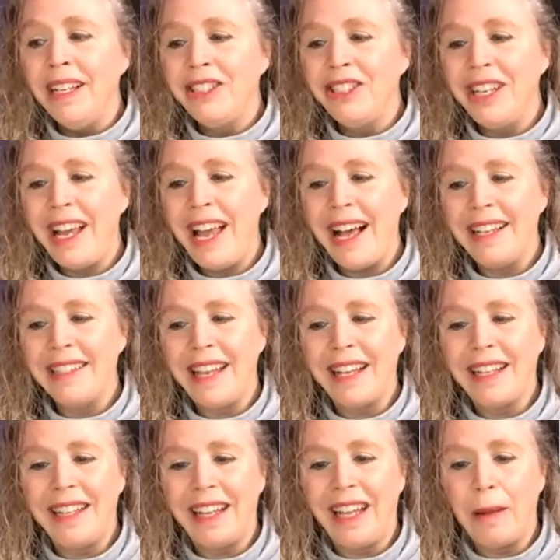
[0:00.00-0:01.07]
She has a
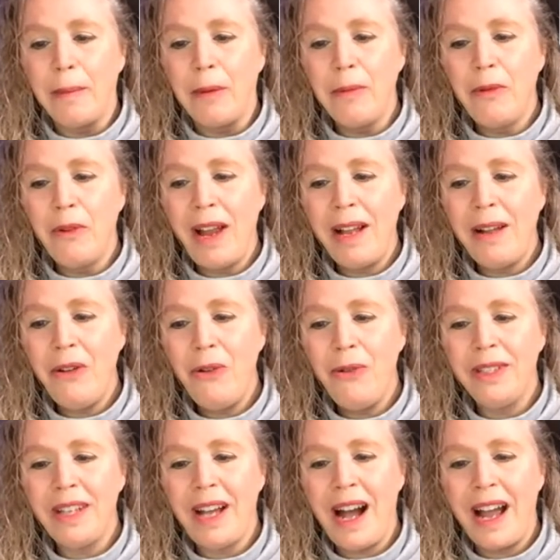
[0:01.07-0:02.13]
clinging boomerang
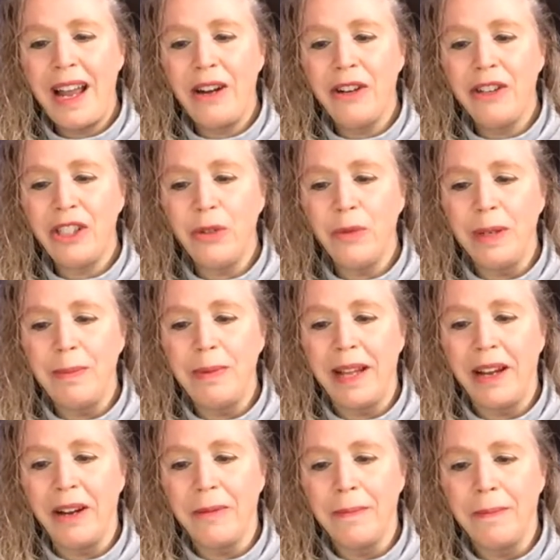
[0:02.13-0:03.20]
who is a high-energy replayer.